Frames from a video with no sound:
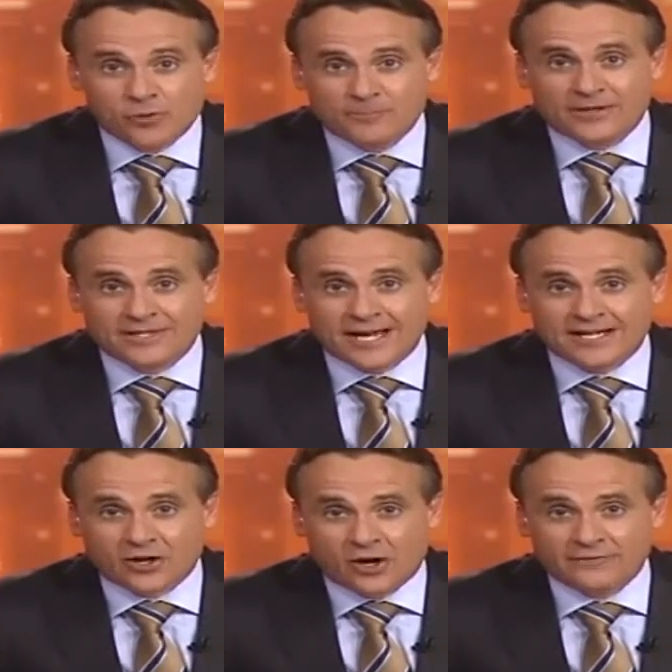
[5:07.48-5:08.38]
and would be the
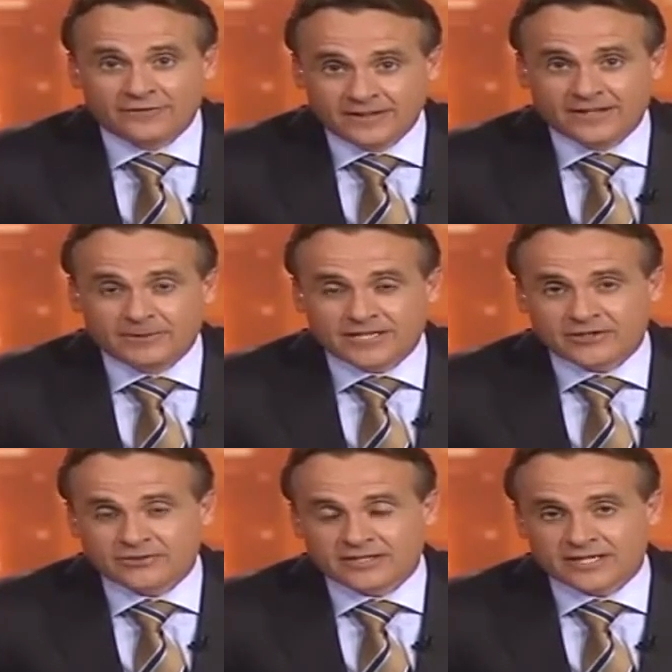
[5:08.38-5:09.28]
end of a
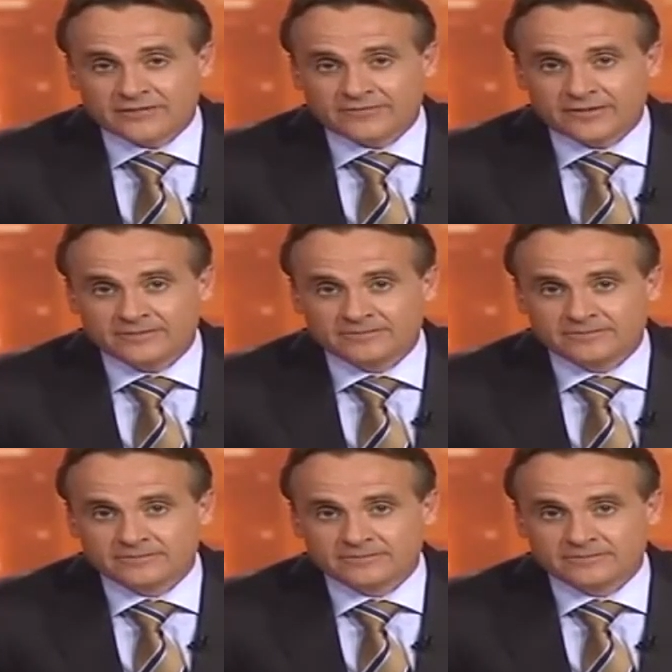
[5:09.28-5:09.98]
potential catastrophe?